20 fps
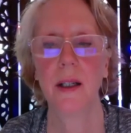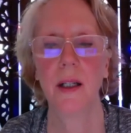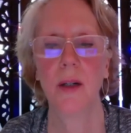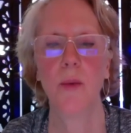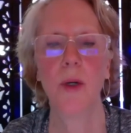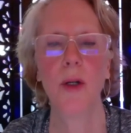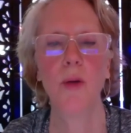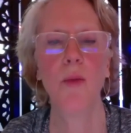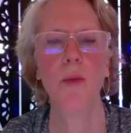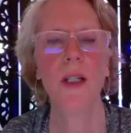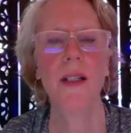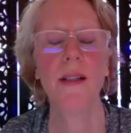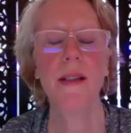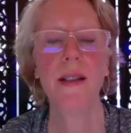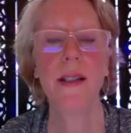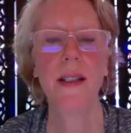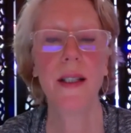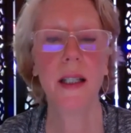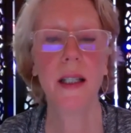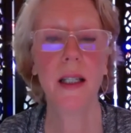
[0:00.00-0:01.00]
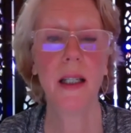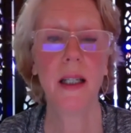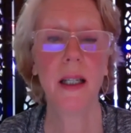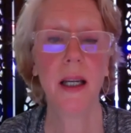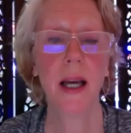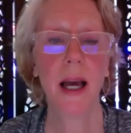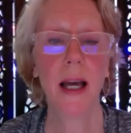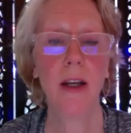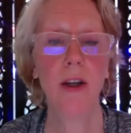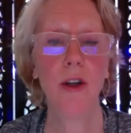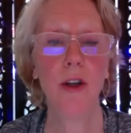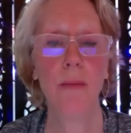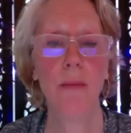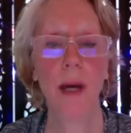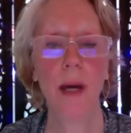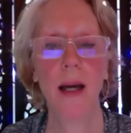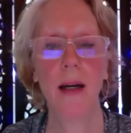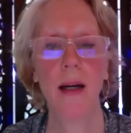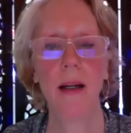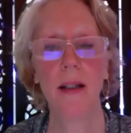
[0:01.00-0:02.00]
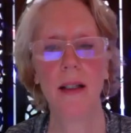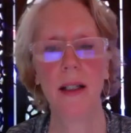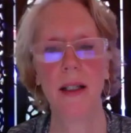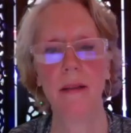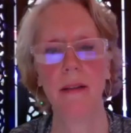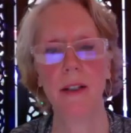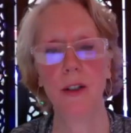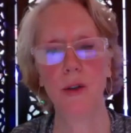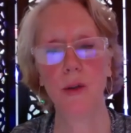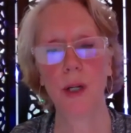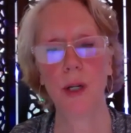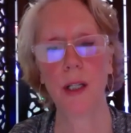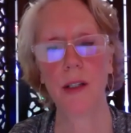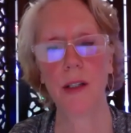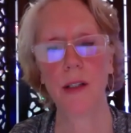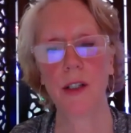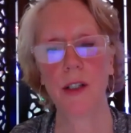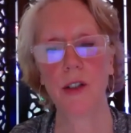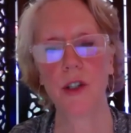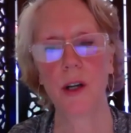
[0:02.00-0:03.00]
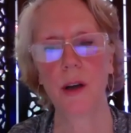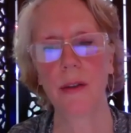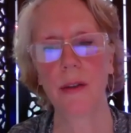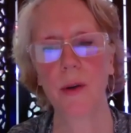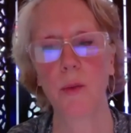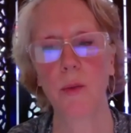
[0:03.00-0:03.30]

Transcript: When we see a humanity that treats each other